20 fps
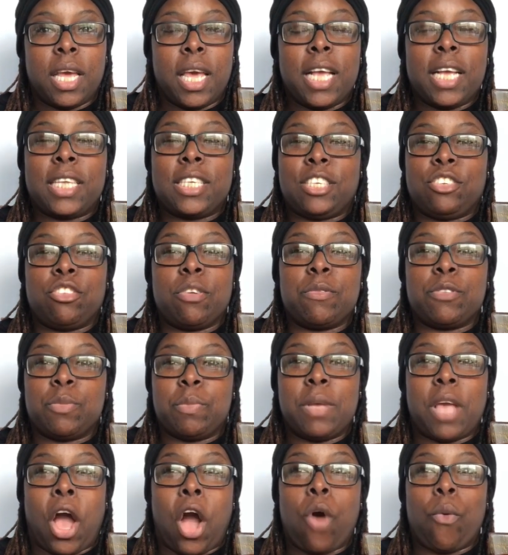it trips
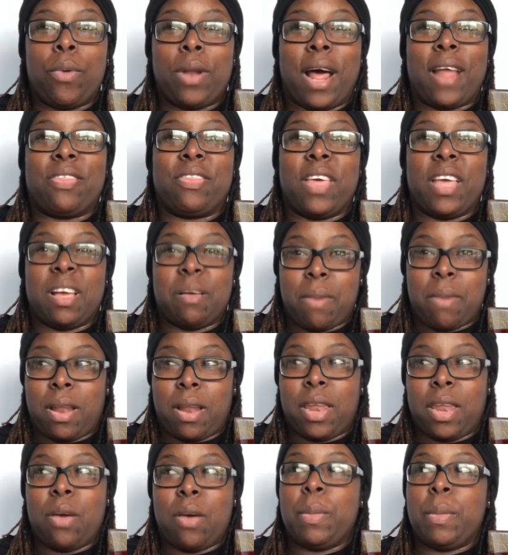me out when I think about
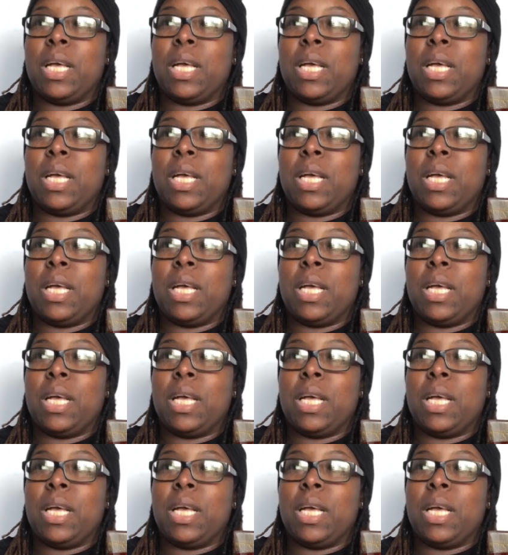it now,